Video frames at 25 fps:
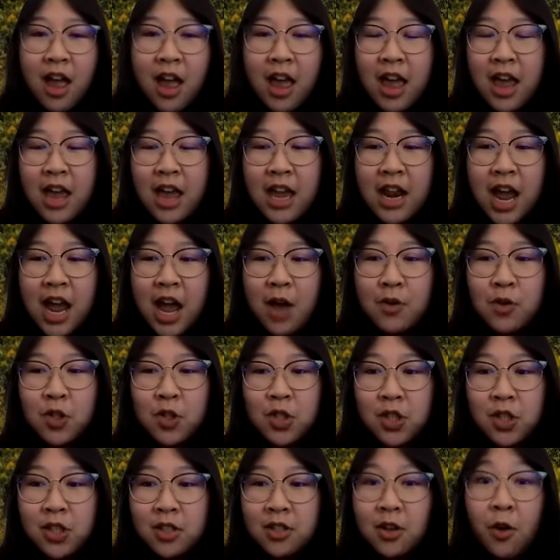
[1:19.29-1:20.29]
And I was
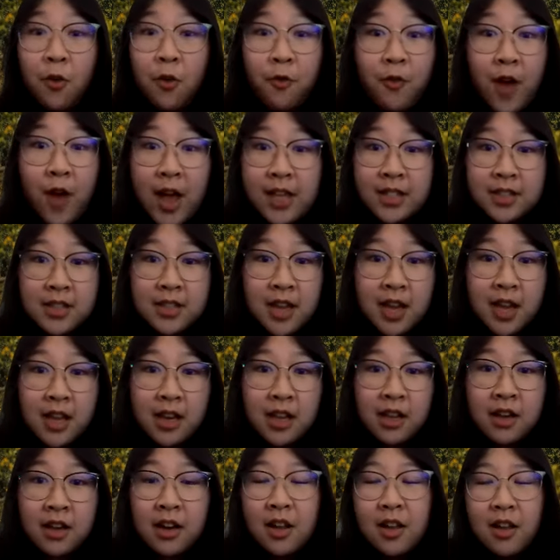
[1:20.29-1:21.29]
just so
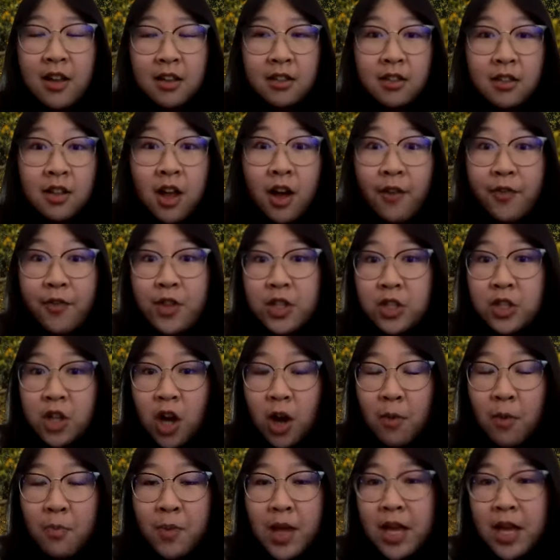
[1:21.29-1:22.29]
fascinated Love the
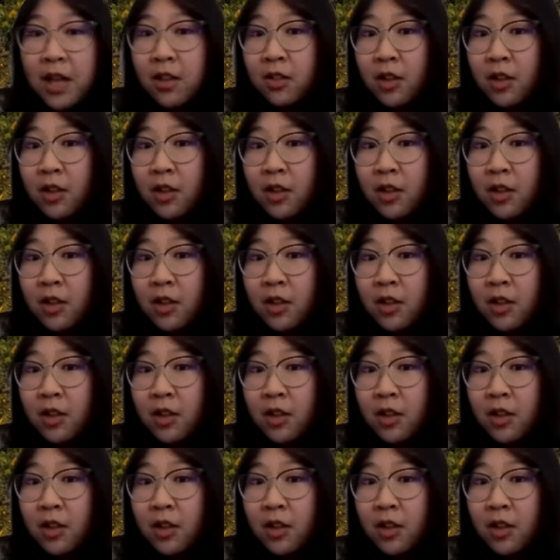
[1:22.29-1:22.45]
topic,